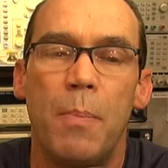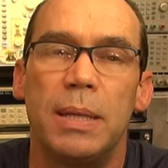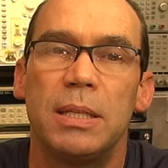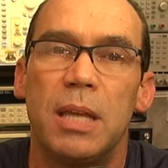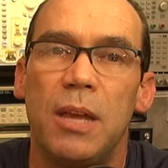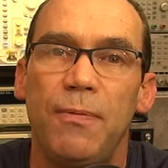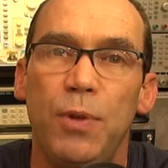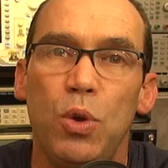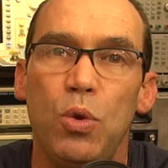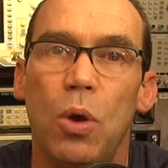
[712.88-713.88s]
But if
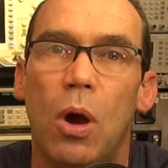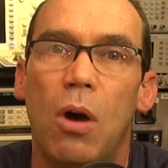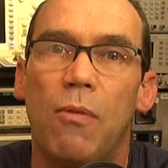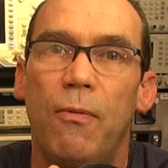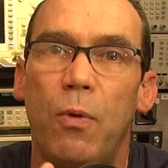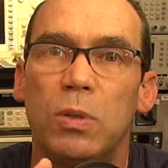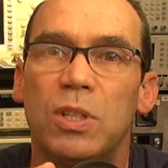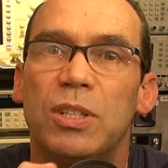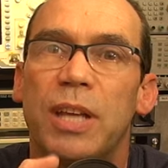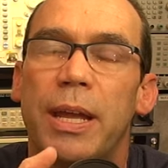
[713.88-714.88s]
you are
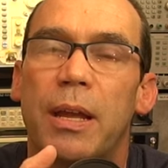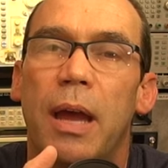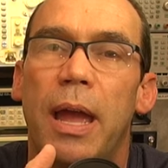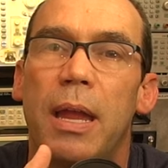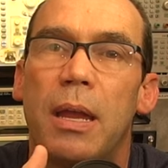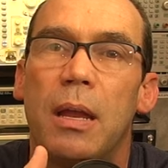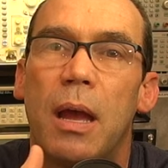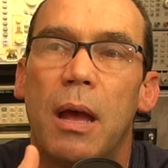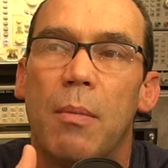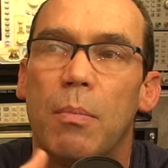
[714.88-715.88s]
forced to take a
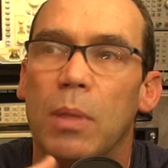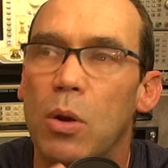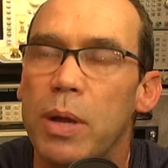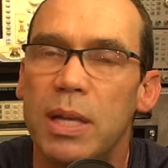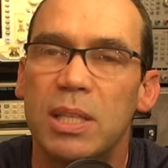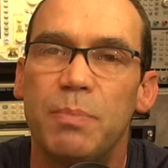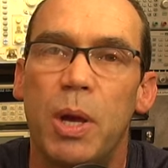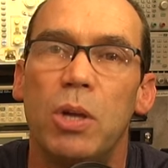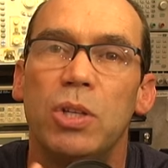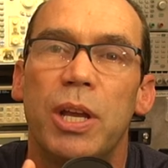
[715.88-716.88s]
long
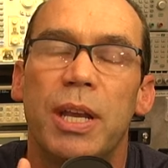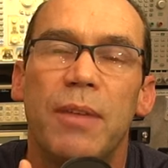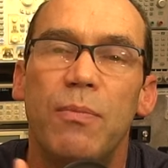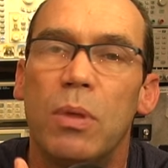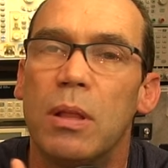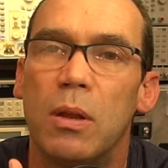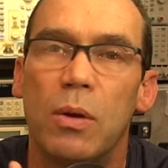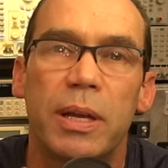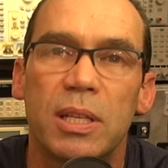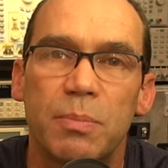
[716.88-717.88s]
exposure, and even with a
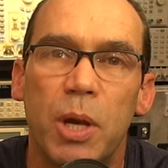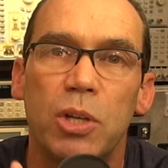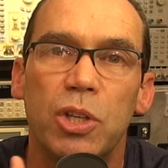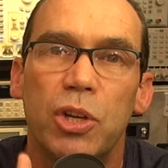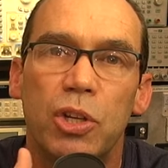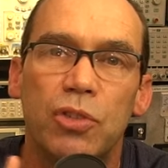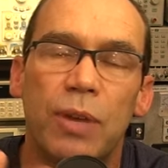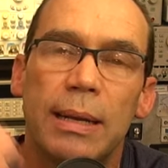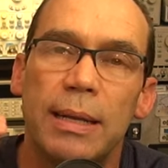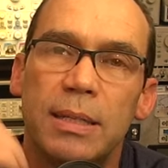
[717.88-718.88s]
long exposure you're
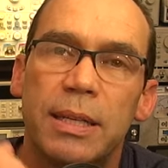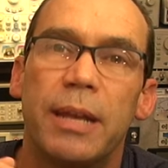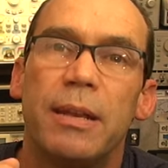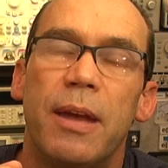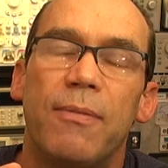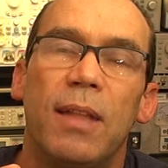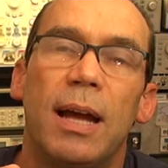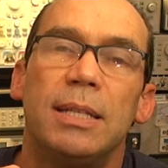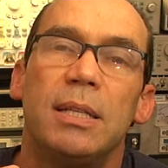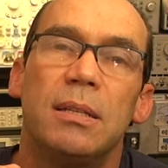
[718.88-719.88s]
struggling to get enough
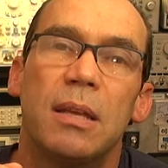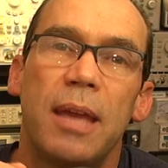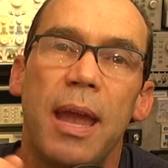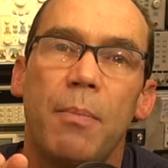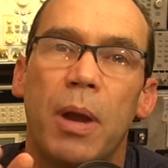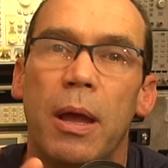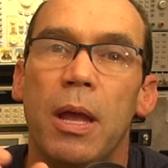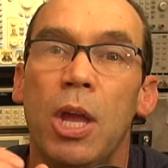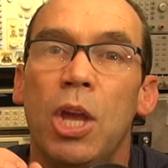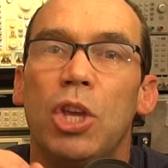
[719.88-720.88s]
light into the camera,
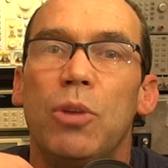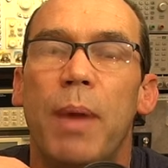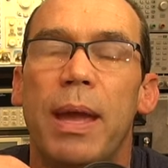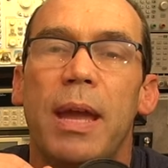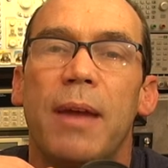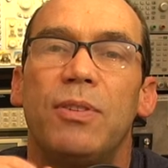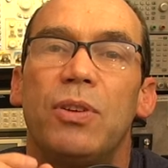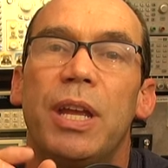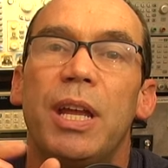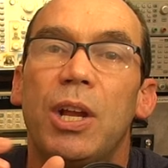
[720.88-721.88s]
you may have
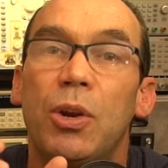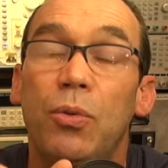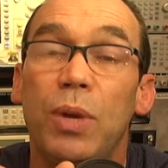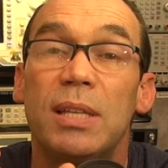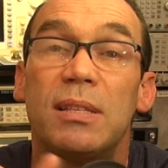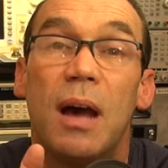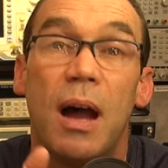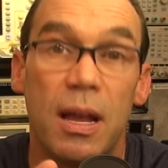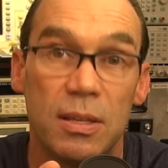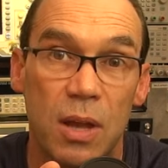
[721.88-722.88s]
to increase the
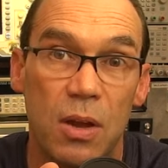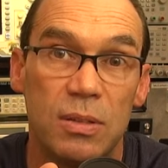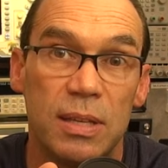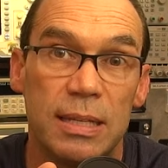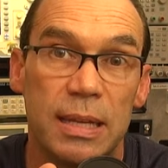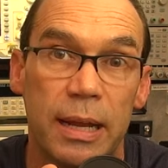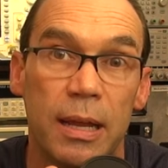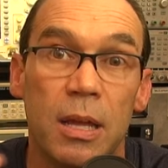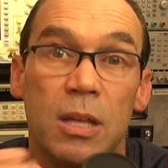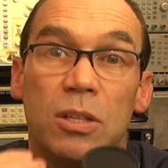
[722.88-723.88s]
ISO setting
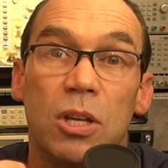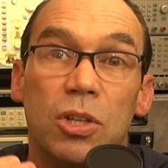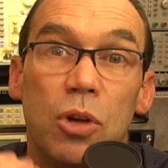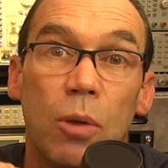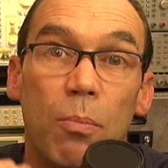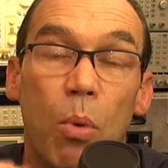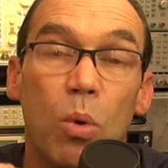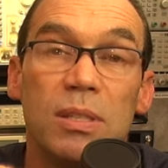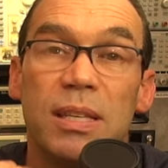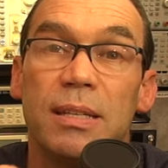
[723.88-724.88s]
so got
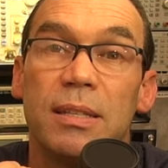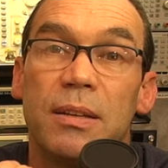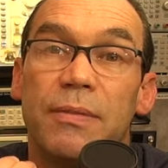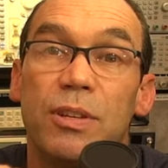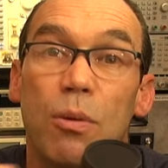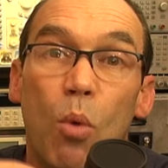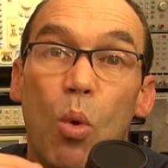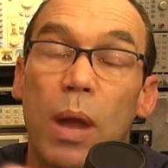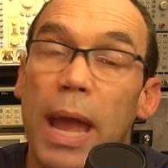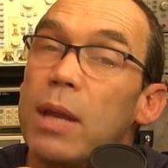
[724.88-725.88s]
more sensitivity or
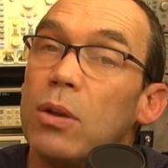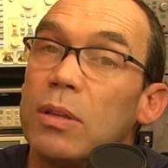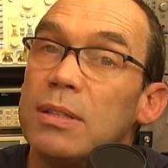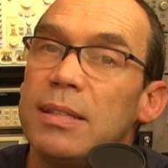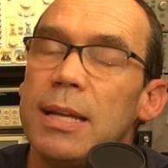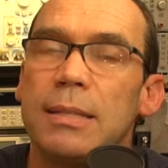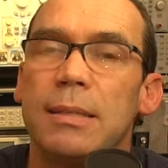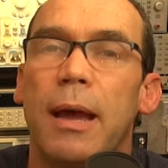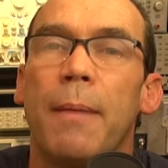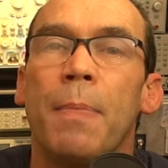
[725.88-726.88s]
more gain on the
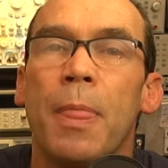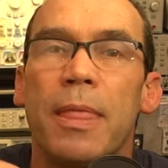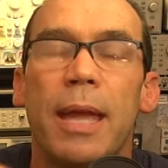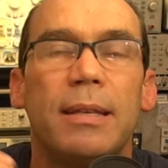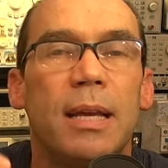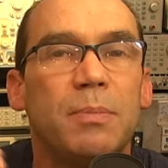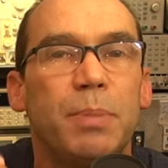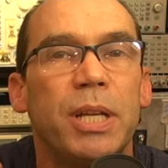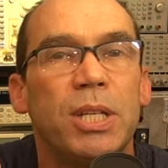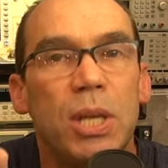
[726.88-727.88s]
sensor. That does
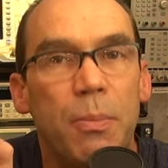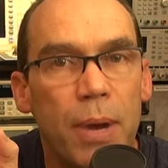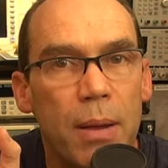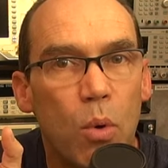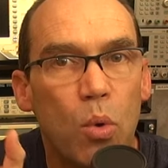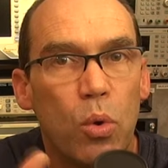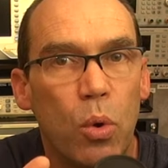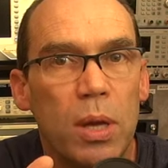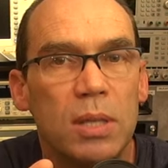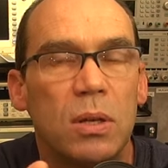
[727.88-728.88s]
potentially bring more
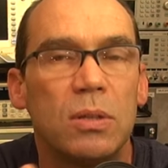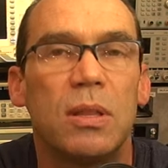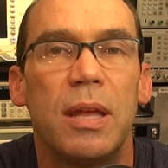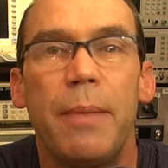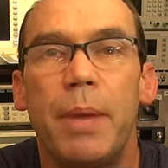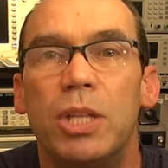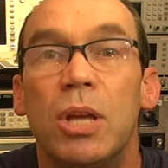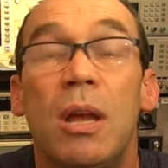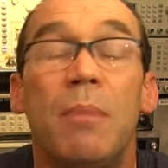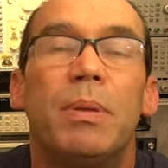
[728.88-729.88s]
noise onto the image,
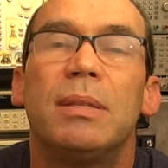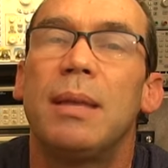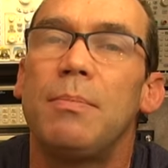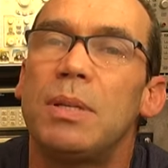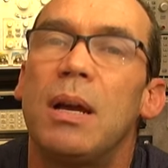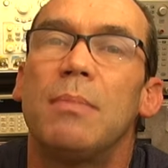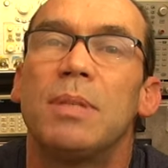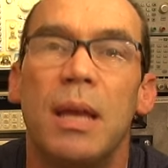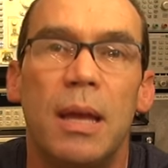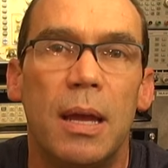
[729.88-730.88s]
but
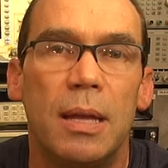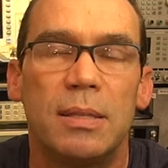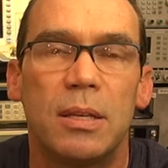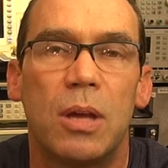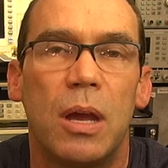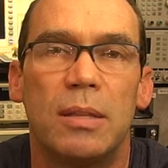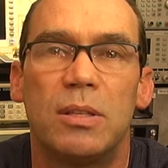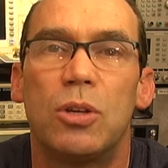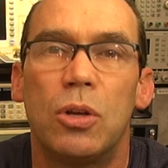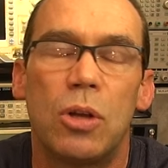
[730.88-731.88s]
sometimes it's
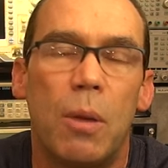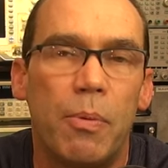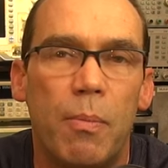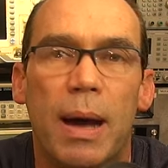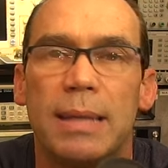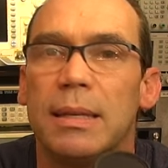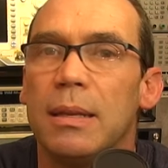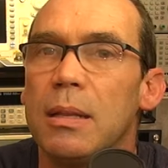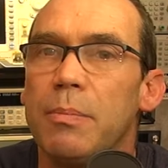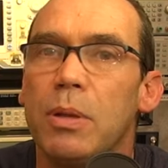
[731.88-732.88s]
a good compromise. A
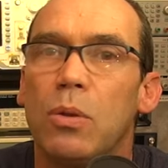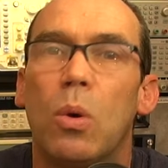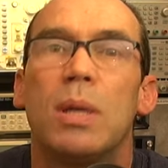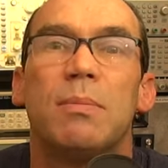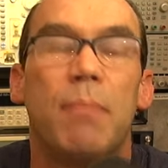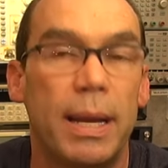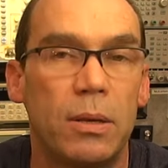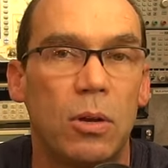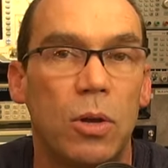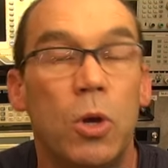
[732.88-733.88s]
little bit of noise
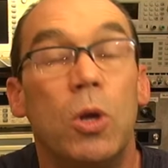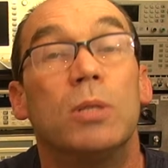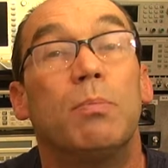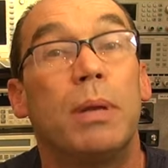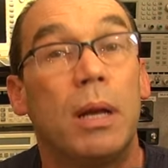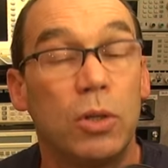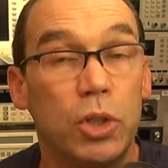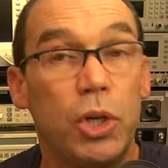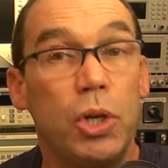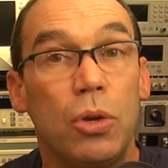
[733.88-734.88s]
might not hurt, but I'll
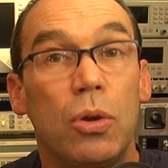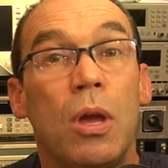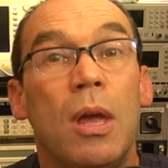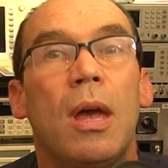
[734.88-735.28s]
try